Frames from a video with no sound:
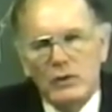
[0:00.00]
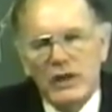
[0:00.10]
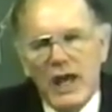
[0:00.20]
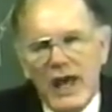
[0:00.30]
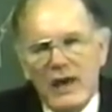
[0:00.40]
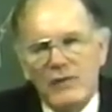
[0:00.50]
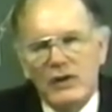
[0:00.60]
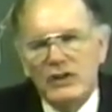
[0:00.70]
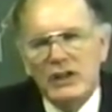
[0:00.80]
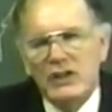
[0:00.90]
we
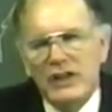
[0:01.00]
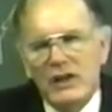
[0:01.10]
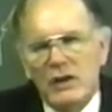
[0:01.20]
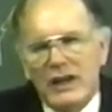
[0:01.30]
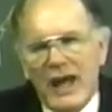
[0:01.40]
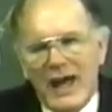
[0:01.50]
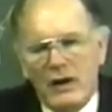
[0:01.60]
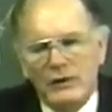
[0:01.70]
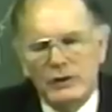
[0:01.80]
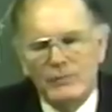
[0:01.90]
have a detailed
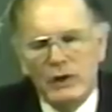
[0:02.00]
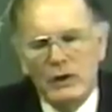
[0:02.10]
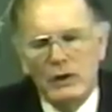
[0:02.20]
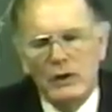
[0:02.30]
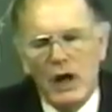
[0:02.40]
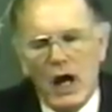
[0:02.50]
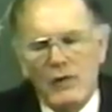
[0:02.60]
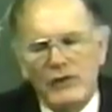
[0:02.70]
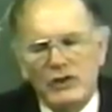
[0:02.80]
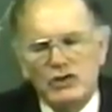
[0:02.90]
account
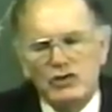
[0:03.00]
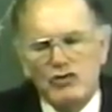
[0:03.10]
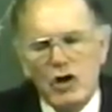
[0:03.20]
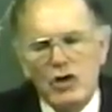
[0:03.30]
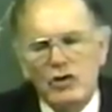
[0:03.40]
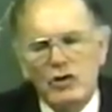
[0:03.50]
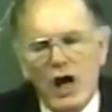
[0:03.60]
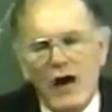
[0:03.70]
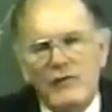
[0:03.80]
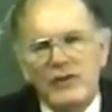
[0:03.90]
of the
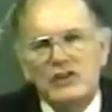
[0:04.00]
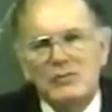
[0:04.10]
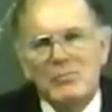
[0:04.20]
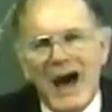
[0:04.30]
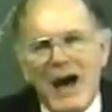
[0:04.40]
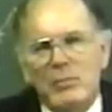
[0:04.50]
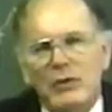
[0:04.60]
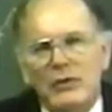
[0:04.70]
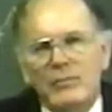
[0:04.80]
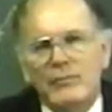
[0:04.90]
struggle of this Bible